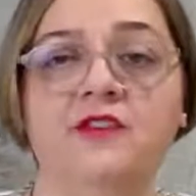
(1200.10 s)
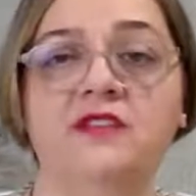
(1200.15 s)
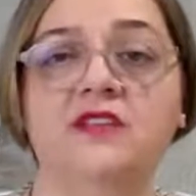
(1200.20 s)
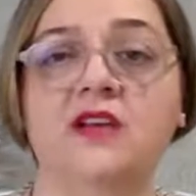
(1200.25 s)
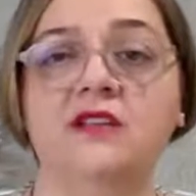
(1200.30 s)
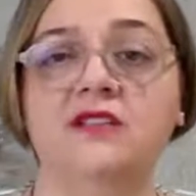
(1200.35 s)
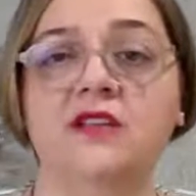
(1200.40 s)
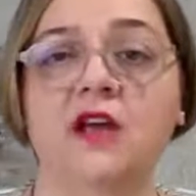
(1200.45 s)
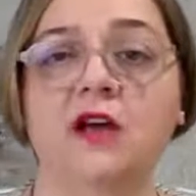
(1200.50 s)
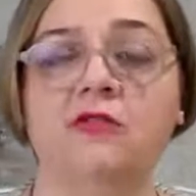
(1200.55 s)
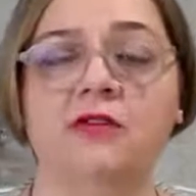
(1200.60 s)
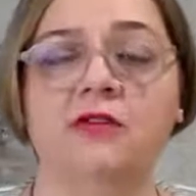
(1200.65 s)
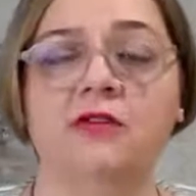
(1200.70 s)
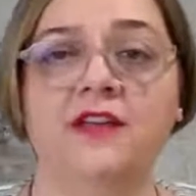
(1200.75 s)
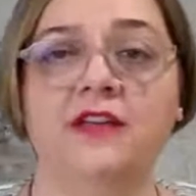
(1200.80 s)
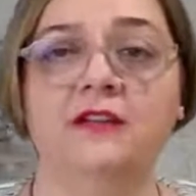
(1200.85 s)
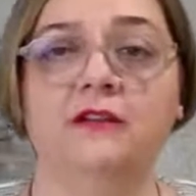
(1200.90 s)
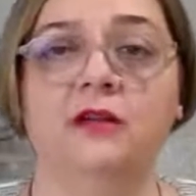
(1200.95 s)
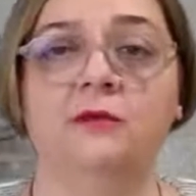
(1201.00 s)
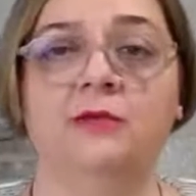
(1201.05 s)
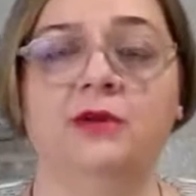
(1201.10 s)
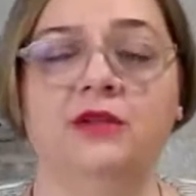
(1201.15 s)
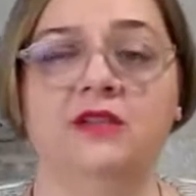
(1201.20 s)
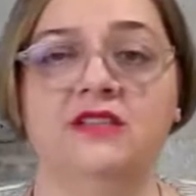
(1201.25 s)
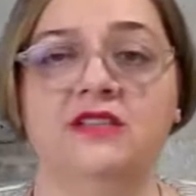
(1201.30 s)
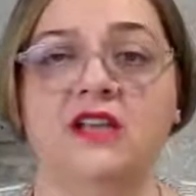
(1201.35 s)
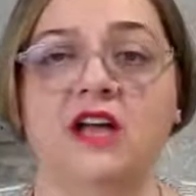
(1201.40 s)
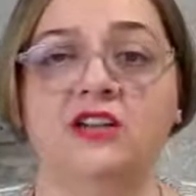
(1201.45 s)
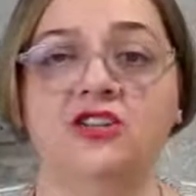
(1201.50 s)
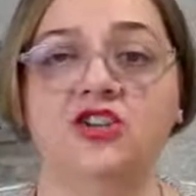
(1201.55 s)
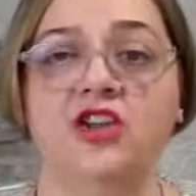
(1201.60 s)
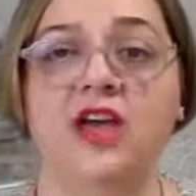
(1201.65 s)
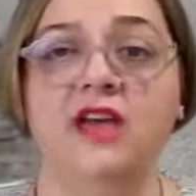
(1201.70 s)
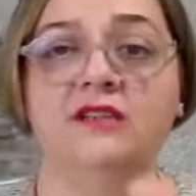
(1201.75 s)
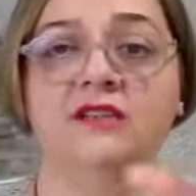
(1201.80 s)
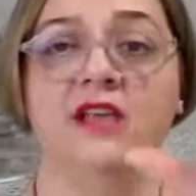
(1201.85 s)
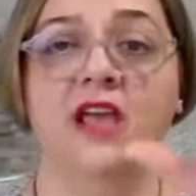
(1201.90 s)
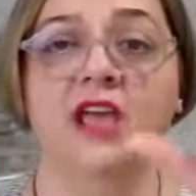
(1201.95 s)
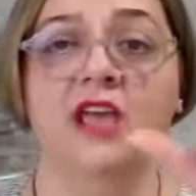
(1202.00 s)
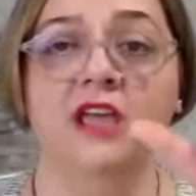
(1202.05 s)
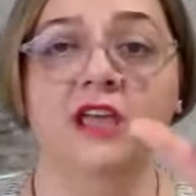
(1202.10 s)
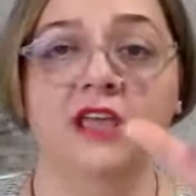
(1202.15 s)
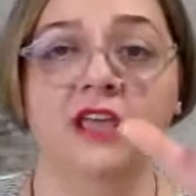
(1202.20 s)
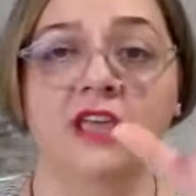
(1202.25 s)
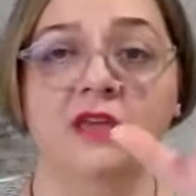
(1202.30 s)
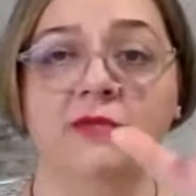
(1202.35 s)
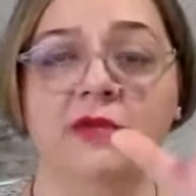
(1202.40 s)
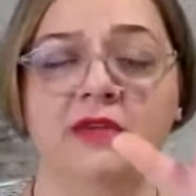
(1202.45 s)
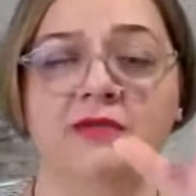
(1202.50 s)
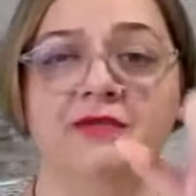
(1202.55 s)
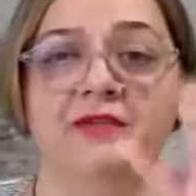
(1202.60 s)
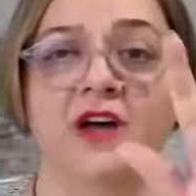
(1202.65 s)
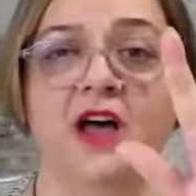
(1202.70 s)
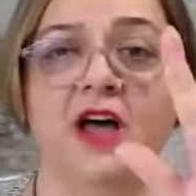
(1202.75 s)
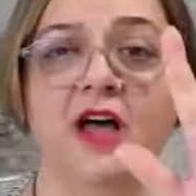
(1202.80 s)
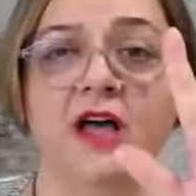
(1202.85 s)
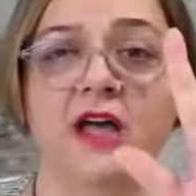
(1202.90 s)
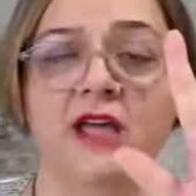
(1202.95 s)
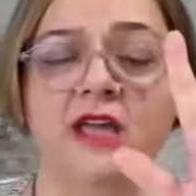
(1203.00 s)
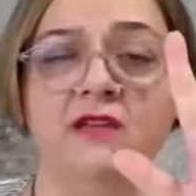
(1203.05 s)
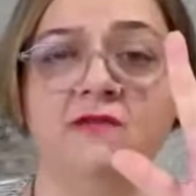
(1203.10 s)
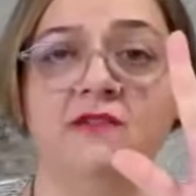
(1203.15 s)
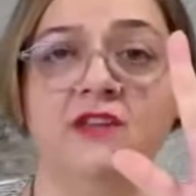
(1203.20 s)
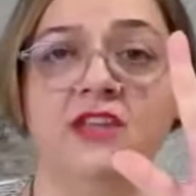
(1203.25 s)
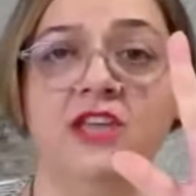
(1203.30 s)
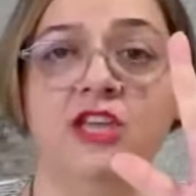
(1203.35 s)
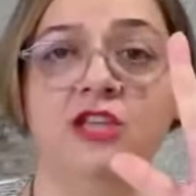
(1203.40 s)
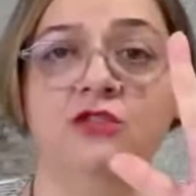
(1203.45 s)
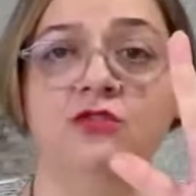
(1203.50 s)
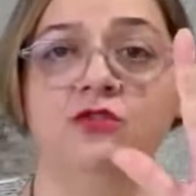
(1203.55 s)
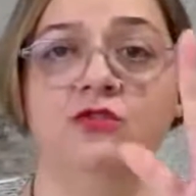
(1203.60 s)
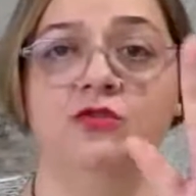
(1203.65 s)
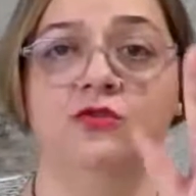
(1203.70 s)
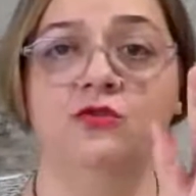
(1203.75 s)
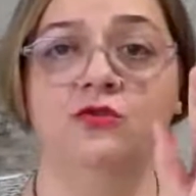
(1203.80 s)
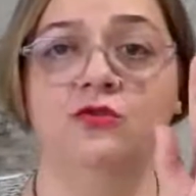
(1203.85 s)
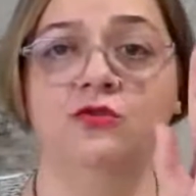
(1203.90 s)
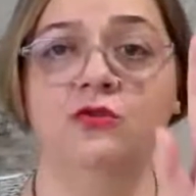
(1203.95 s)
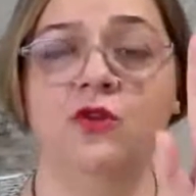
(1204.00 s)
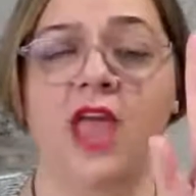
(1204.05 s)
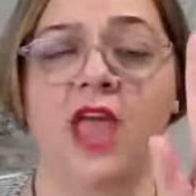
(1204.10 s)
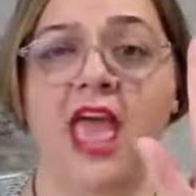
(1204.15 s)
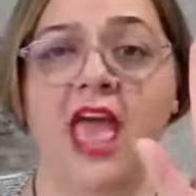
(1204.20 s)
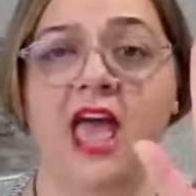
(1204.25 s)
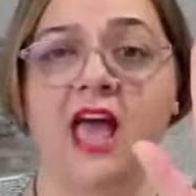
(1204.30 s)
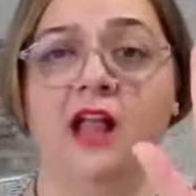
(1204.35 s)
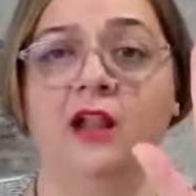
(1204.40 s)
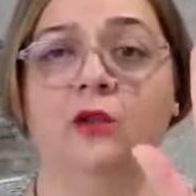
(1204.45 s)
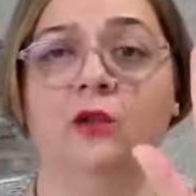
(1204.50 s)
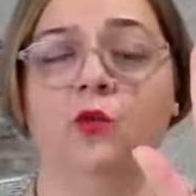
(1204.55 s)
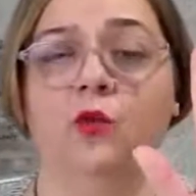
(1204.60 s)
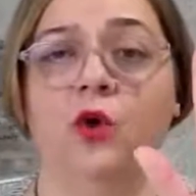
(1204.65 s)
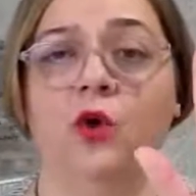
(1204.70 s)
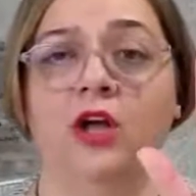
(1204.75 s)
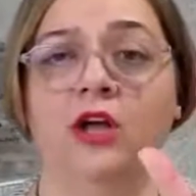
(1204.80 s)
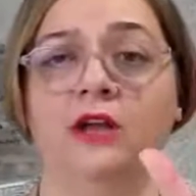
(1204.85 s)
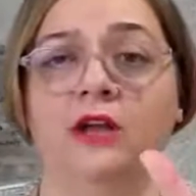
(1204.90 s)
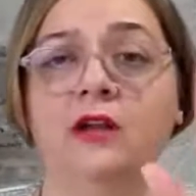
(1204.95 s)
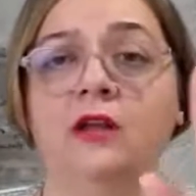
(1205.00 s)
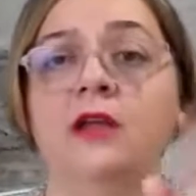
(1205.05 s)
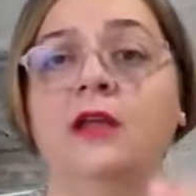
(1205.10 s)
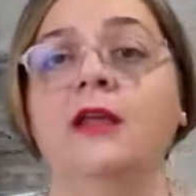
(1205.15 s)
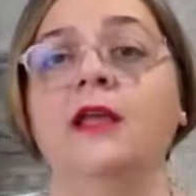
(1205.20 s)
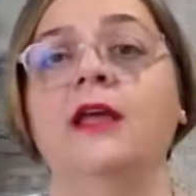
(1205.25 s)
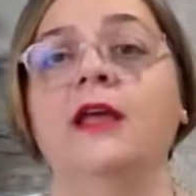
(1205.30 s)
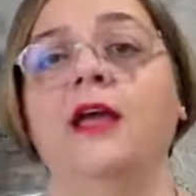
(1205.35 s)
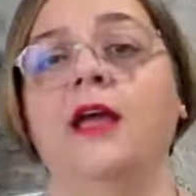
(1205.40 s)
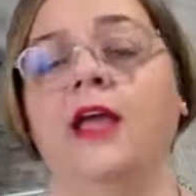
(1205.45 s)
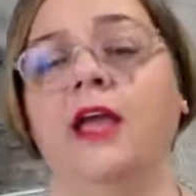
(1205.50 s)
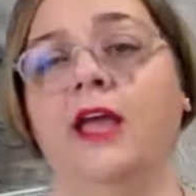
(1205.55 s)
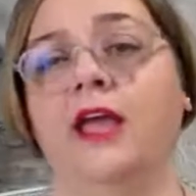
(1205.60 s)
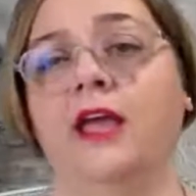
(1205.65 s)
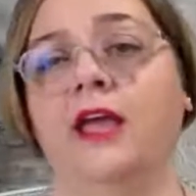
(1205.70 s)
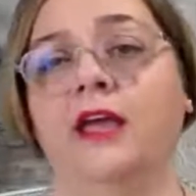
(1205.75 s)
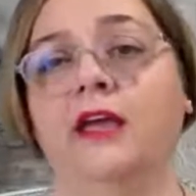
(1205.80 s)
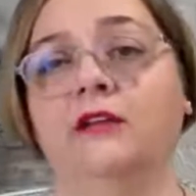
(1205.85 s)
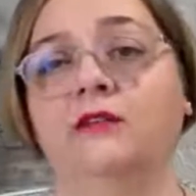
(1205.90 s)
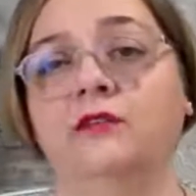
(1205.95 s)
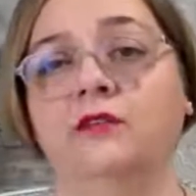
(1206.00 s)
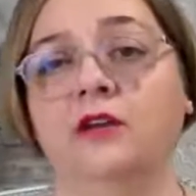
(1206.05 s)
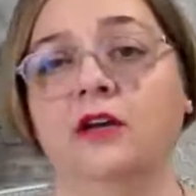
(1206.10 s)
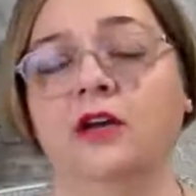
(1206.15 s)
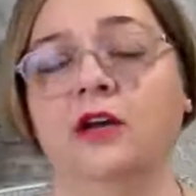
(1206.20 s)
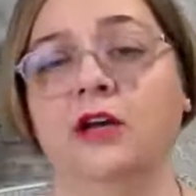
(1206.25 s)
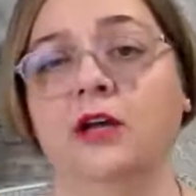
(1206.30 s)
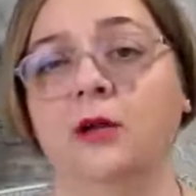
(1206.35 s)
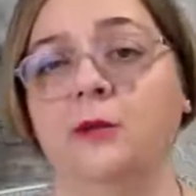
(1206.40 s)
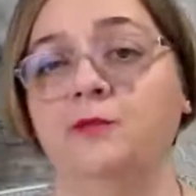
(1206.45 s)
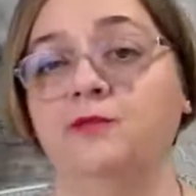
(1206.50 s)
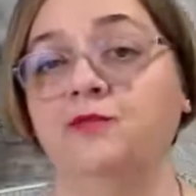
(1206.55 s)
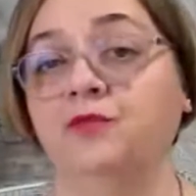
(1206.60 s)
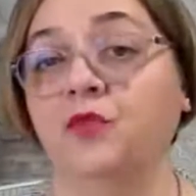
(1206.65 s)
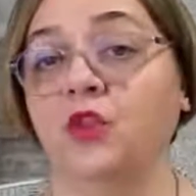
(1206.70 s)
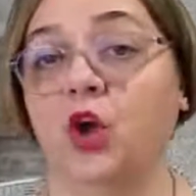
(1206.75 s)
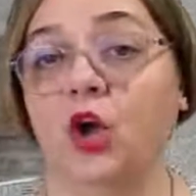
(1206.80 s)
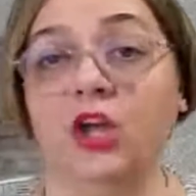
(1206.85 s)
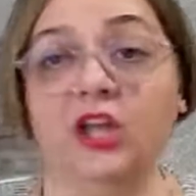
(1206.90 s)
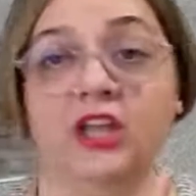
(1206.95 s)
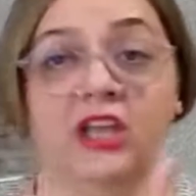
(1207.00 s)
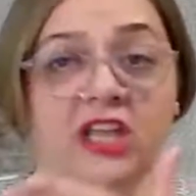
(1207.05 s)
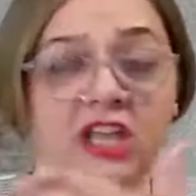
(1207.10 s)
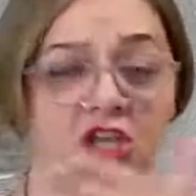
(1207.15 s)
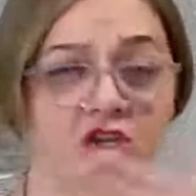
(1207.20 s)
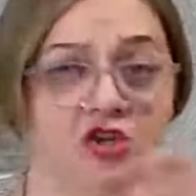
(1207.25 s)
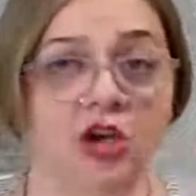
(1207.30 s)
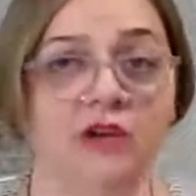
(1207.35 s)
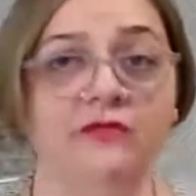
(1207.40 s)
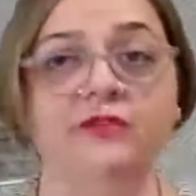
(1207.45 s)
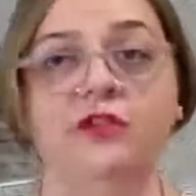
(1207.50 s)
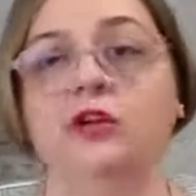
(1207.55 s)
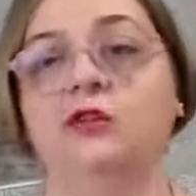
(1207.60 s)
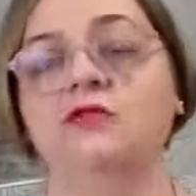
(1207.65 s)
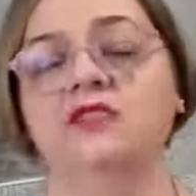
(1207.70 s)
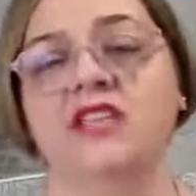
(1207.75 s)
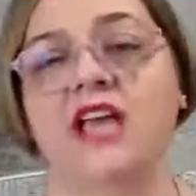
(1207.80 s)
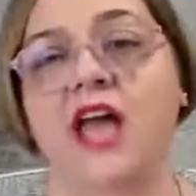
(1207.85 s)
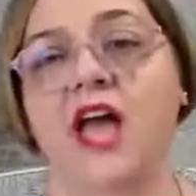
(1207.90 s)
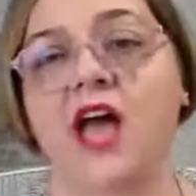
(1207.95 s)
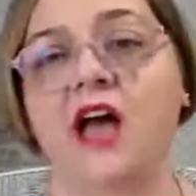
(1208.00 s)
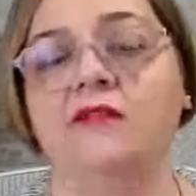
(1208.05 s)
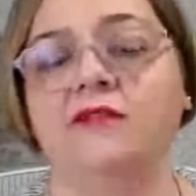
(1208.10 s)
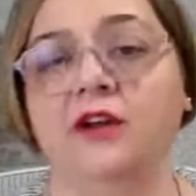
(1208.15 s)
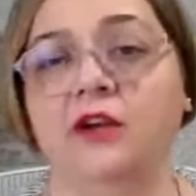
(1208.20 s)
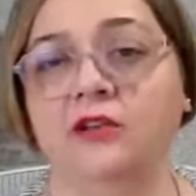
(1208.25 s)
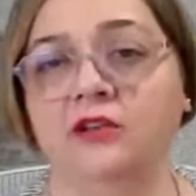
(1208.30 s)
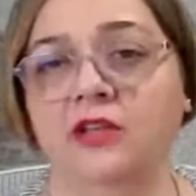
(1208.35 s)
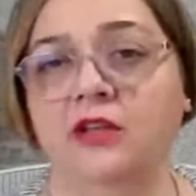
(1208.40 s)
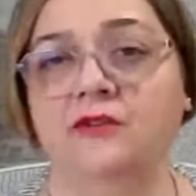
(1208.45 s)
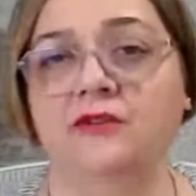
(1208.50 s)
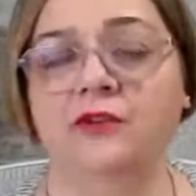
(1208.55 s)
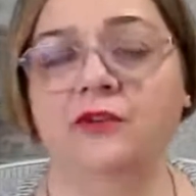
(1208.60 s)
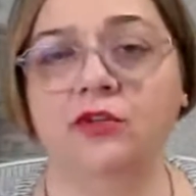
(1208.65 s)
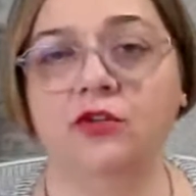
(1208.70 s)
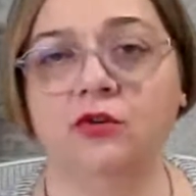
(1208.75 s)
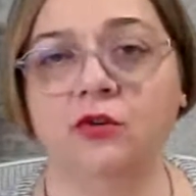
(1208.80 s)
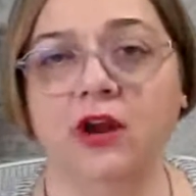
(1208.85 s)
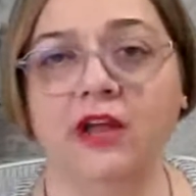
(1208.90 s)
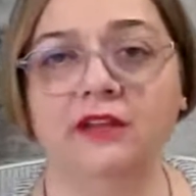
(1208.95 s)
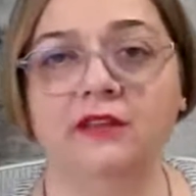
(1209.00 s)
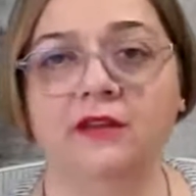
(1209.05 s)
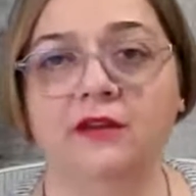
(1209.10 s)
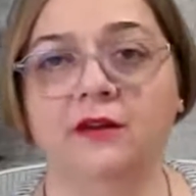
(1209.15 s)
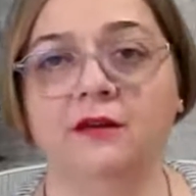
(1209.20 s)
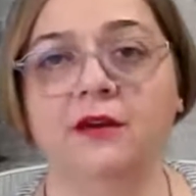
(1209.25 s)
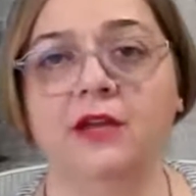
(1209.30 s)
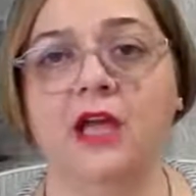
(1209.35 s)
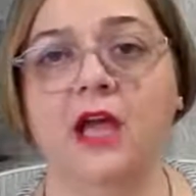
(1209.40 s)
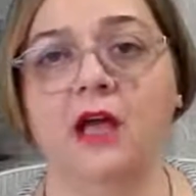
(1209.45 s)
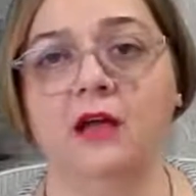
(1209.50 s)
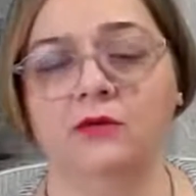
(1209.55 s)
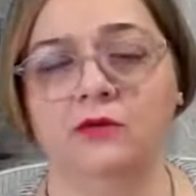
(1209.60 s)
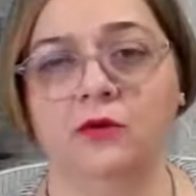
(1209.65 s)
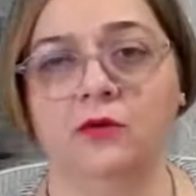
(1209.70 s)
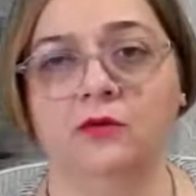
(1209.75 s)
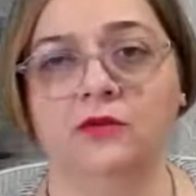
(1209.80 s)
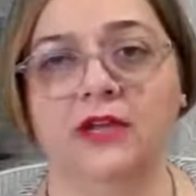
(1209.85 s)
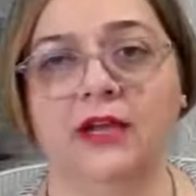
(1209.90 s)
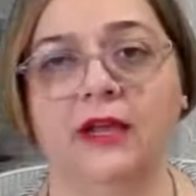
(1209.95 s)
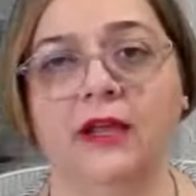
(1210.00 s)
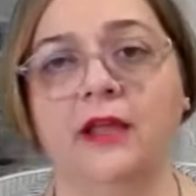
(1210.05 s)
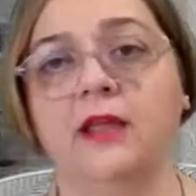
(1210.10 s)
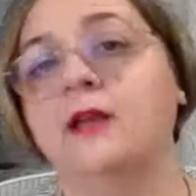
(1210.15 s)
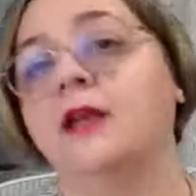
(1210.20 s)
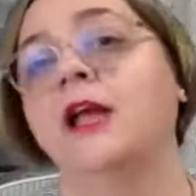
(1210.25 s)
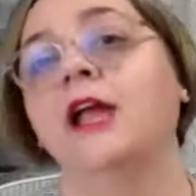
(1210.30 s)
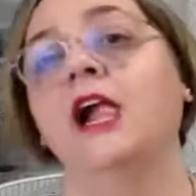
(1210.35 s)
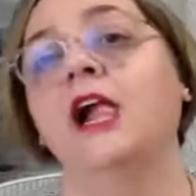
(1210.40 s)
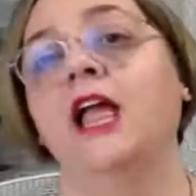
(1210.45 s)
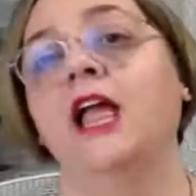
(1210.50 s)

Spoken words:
visas are available, such as EB5, E2, L1, and each of those have a different criteria, okay?